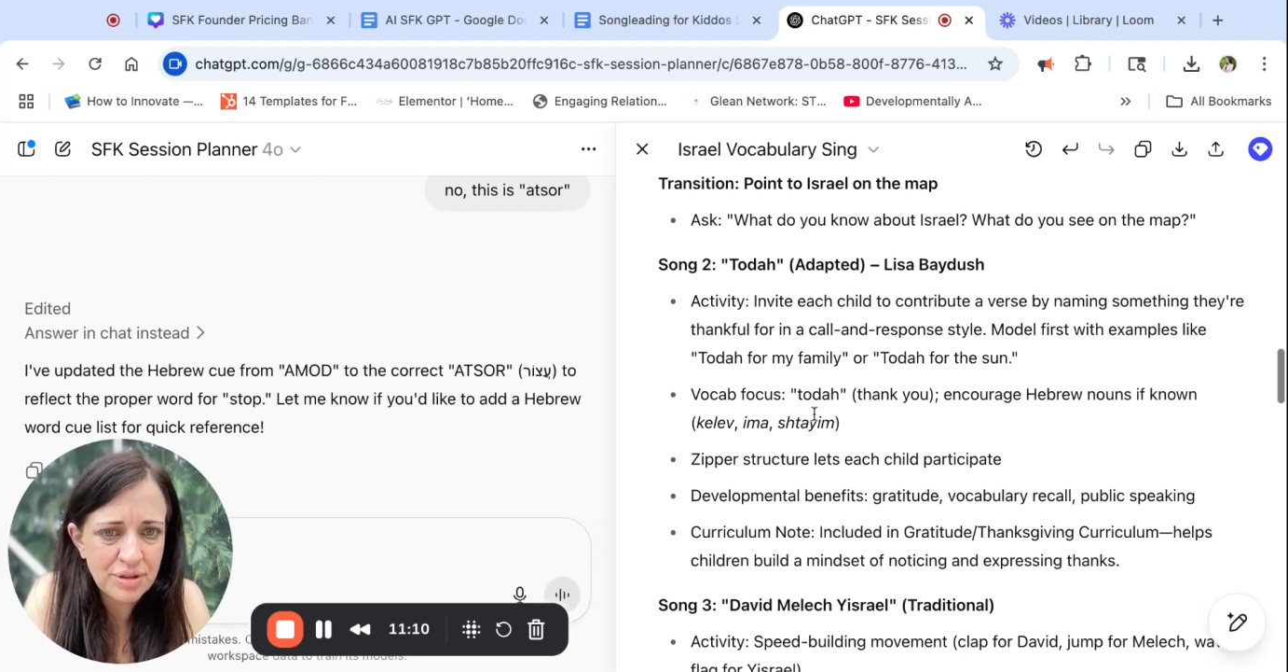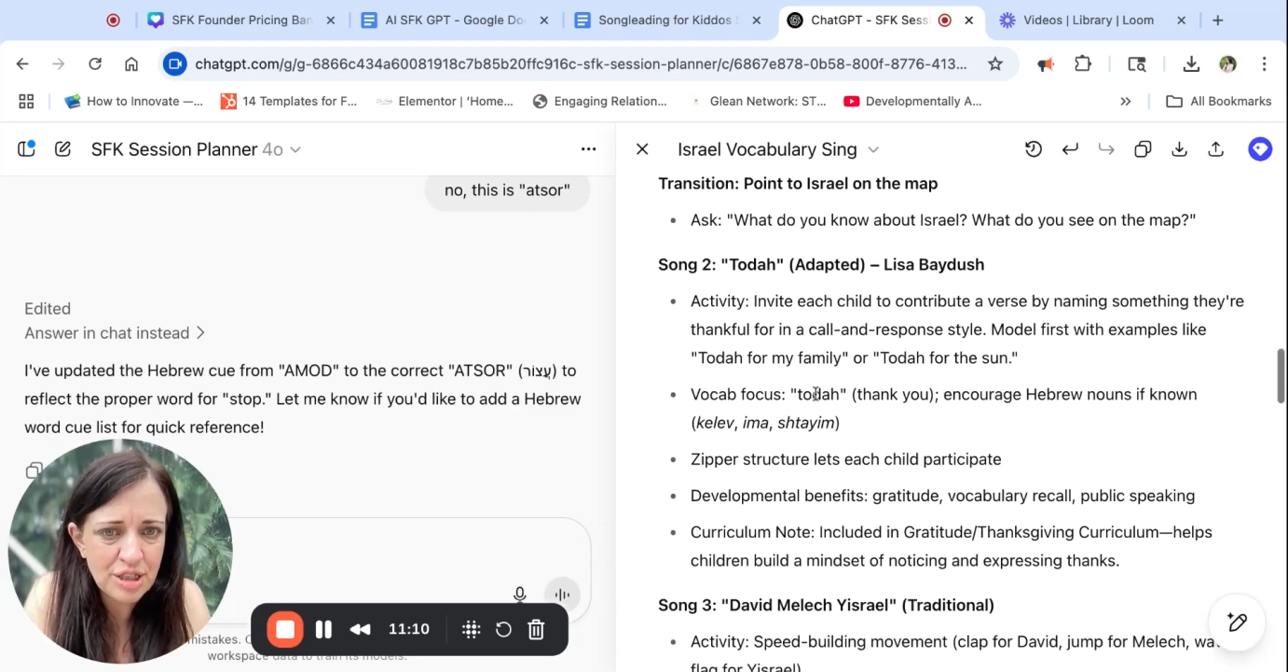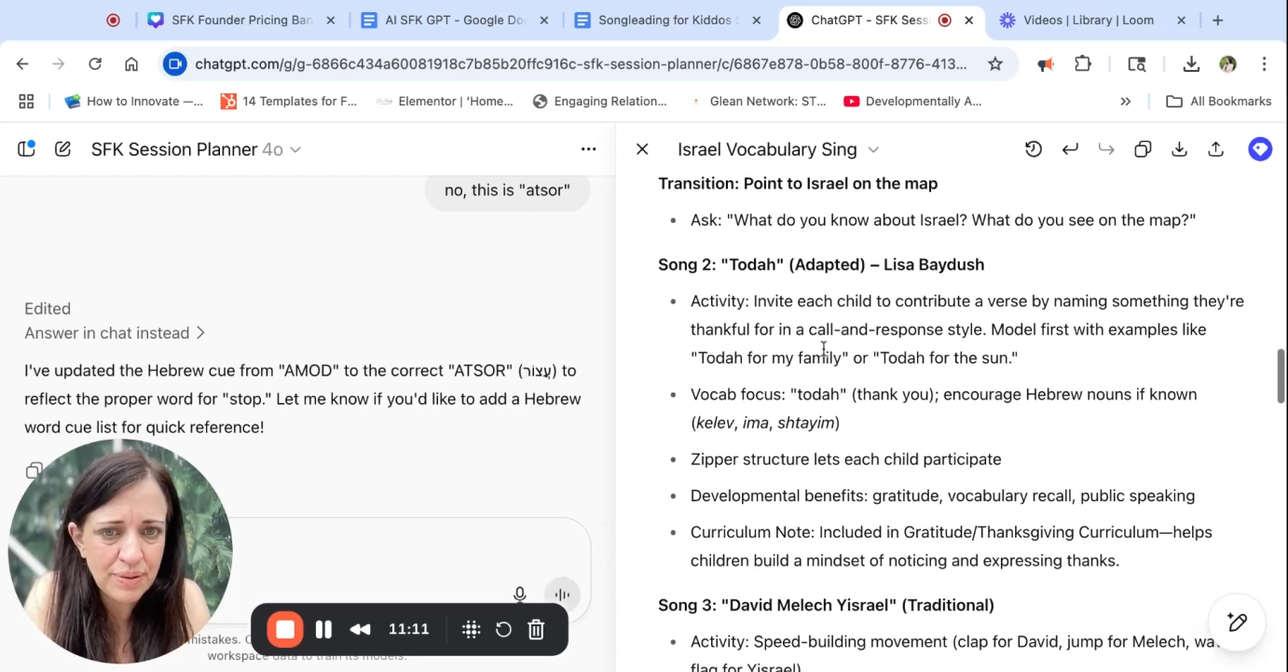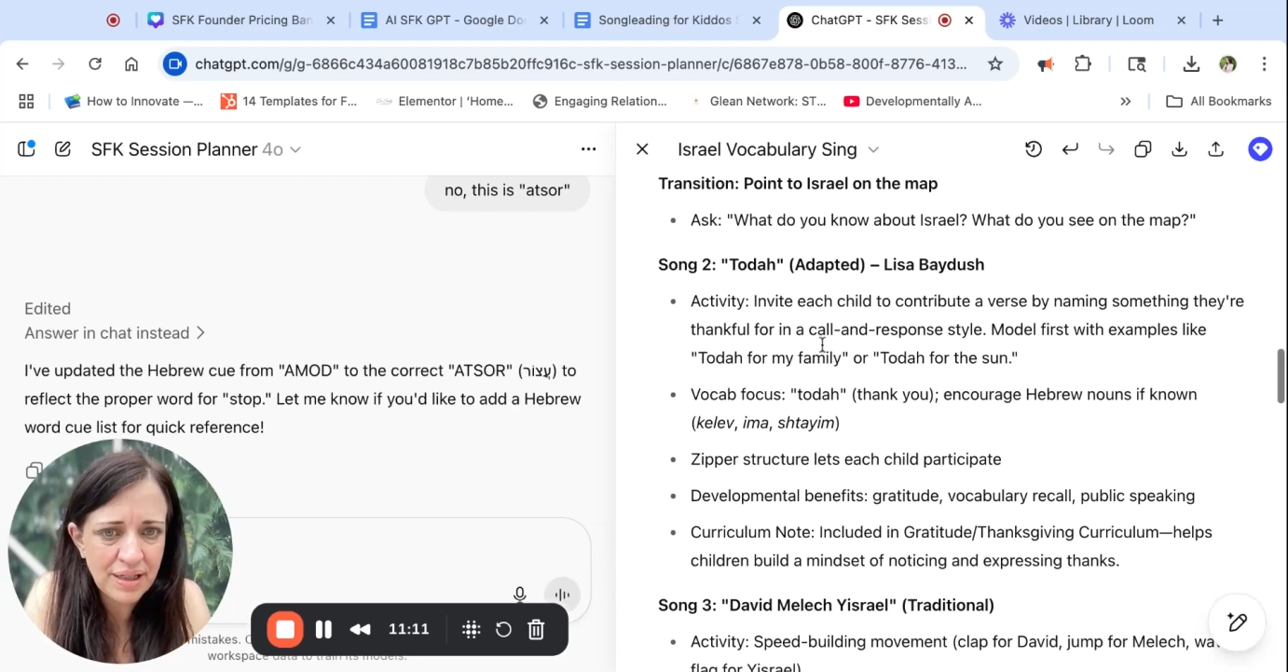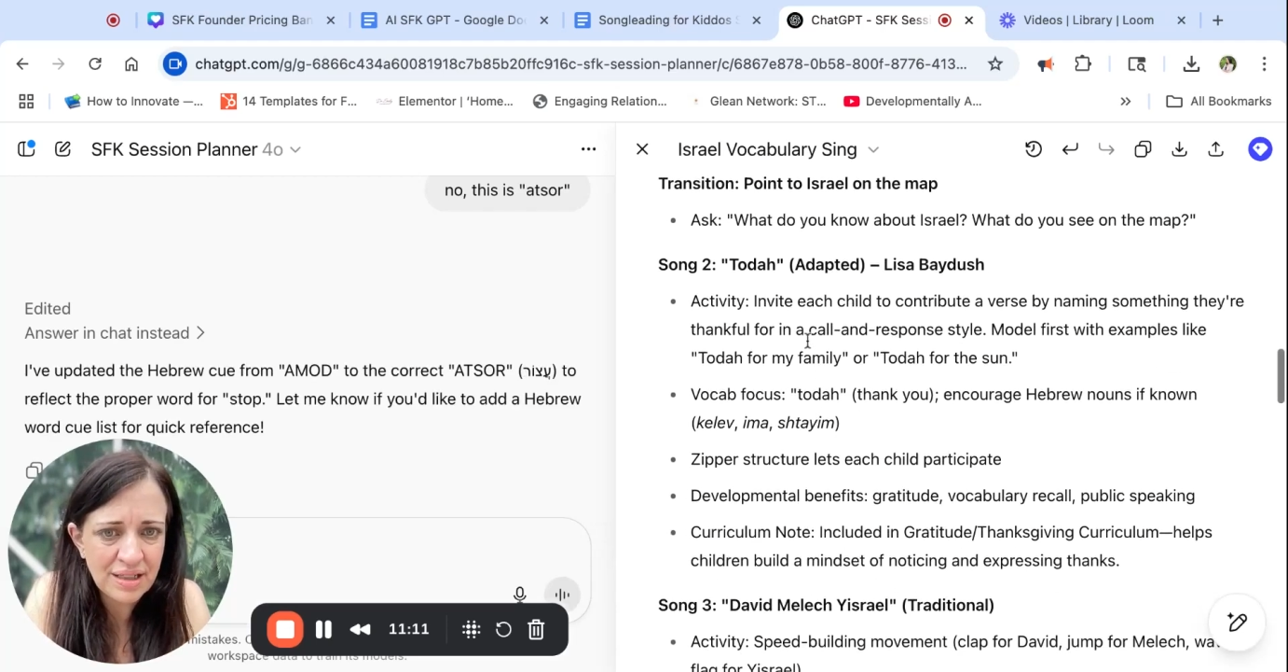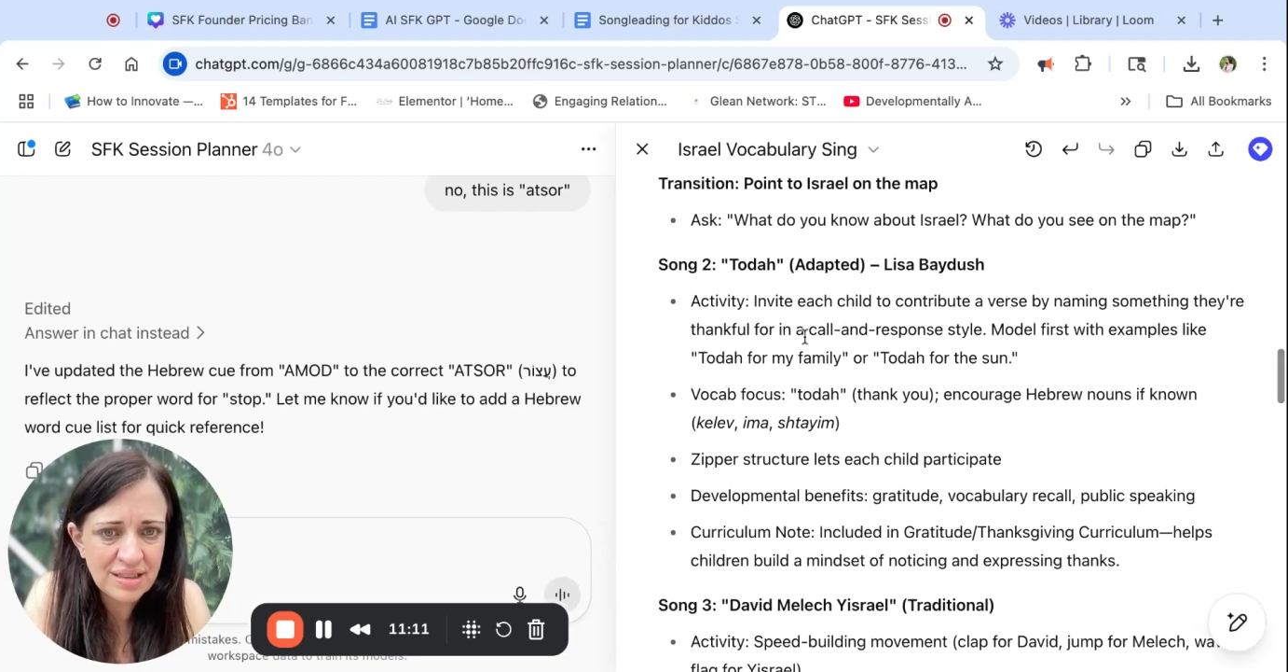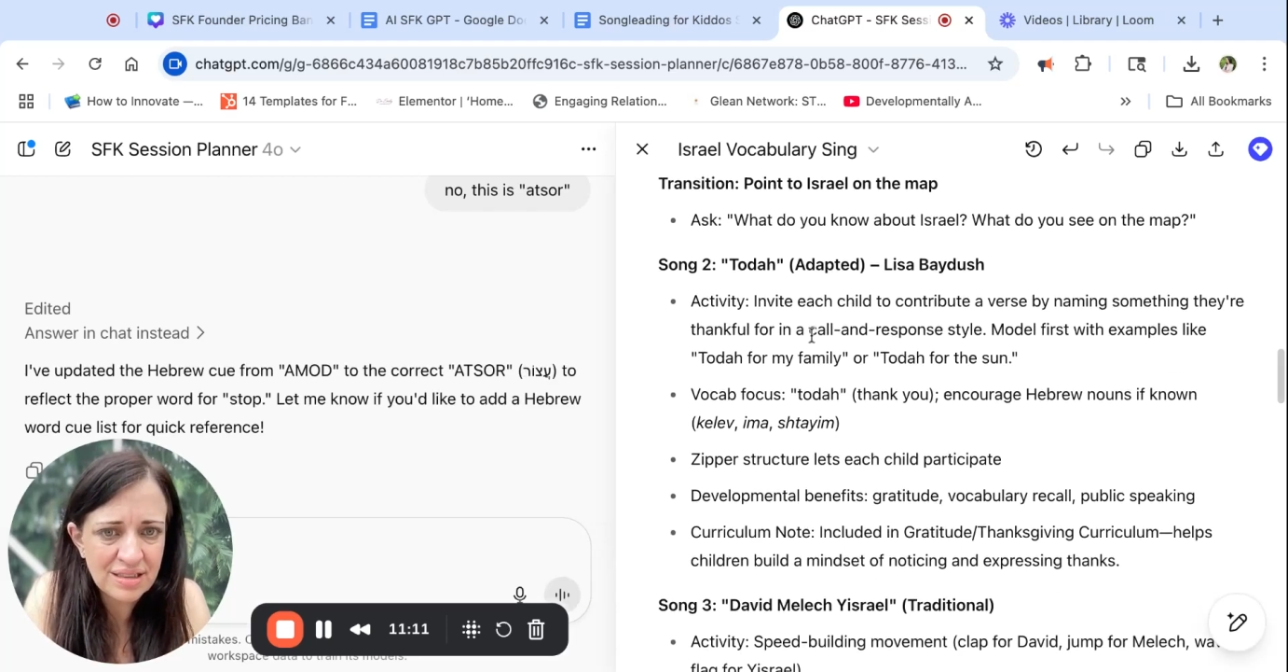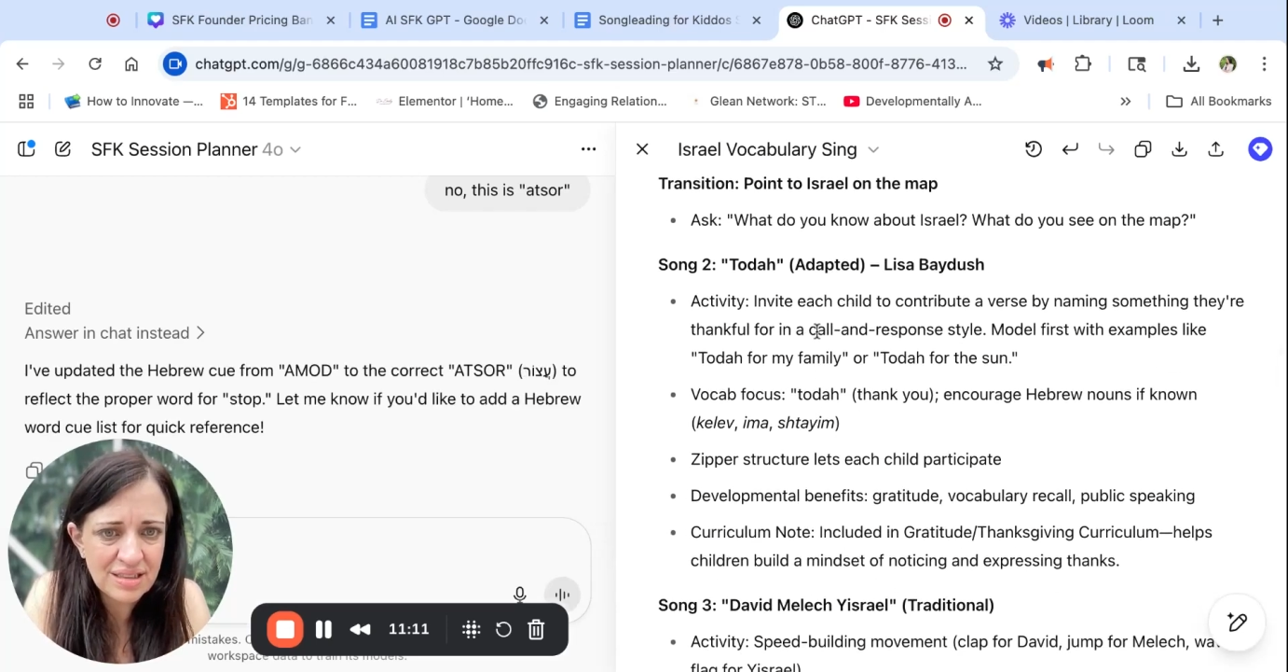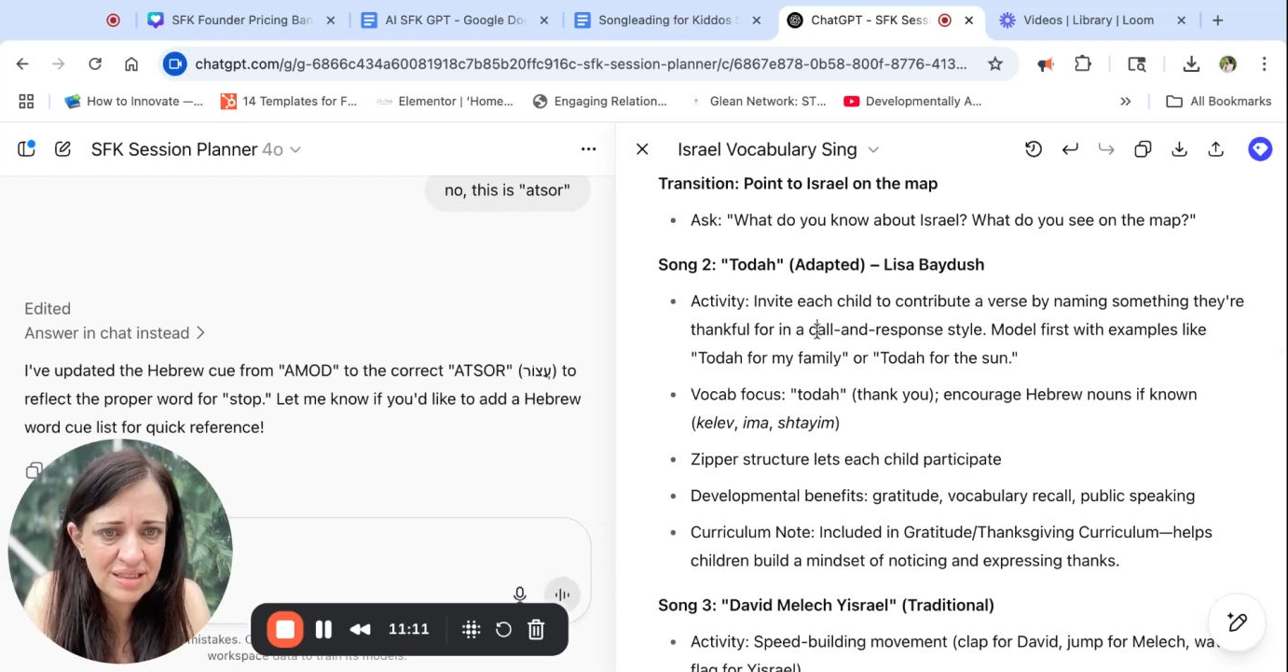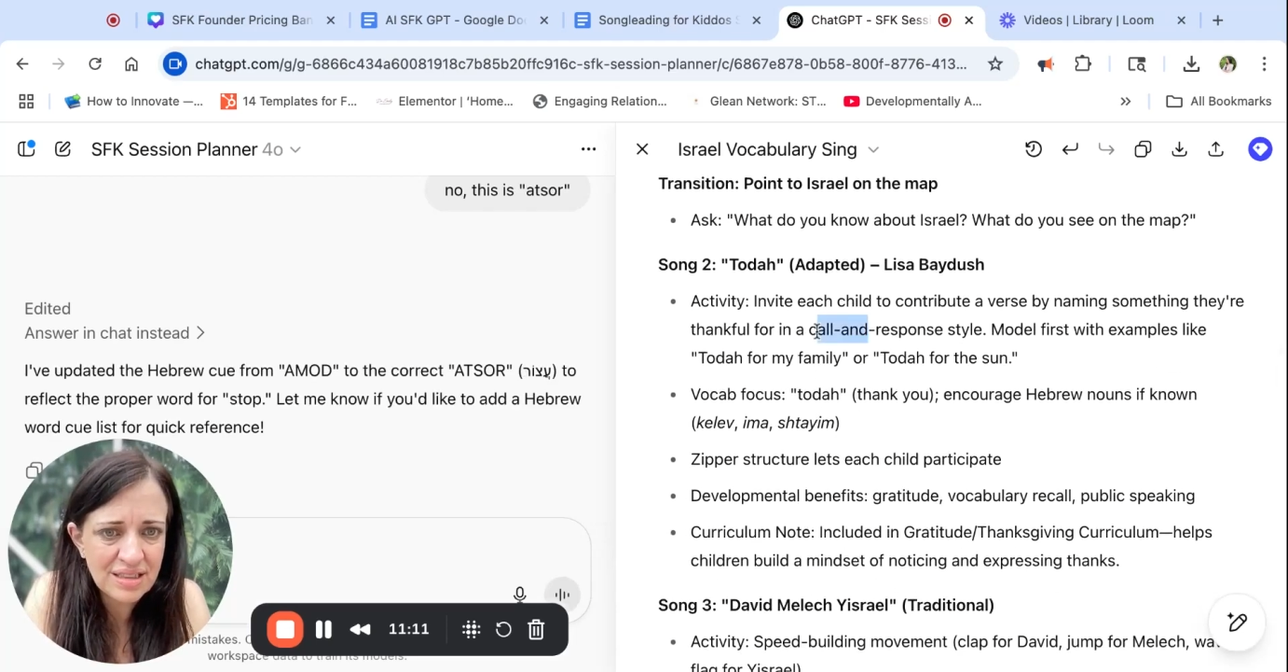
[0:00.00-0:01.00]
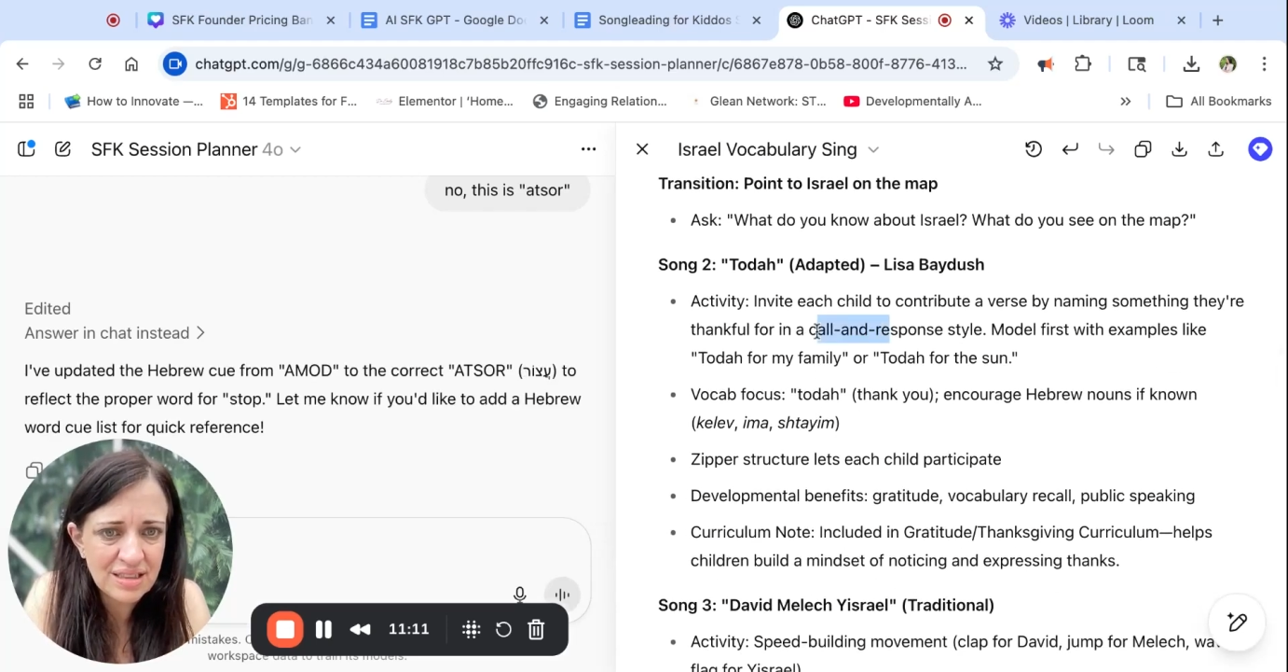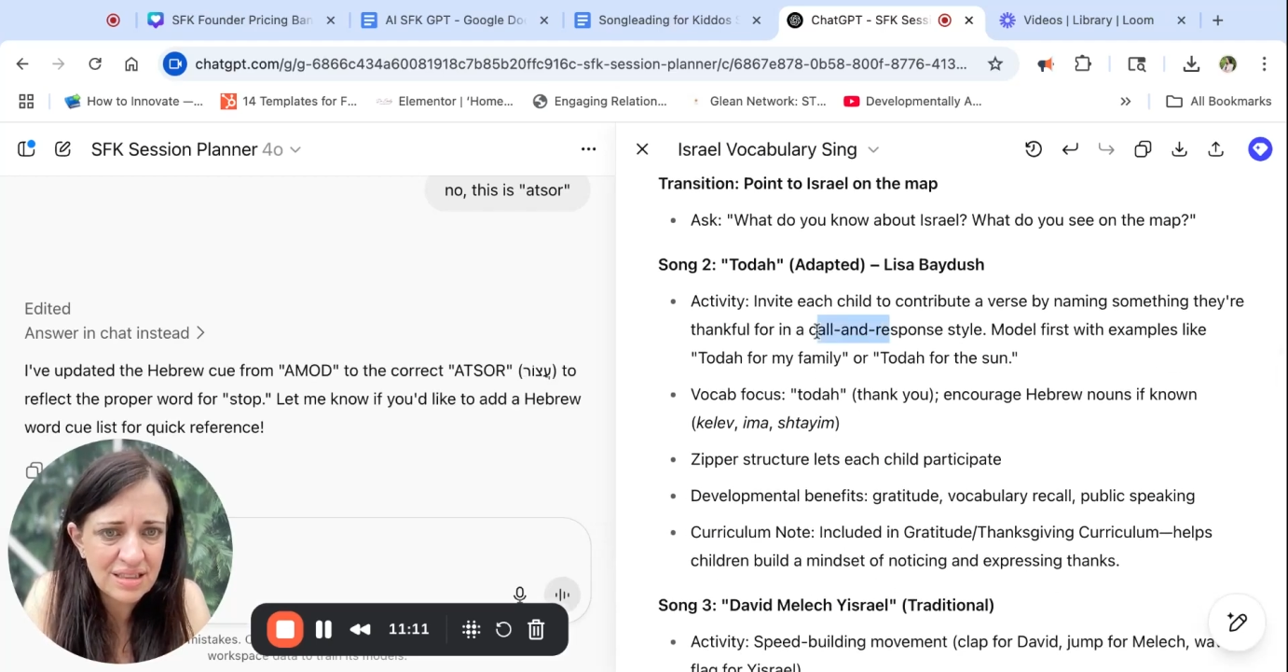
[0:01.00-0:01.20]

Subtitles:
response.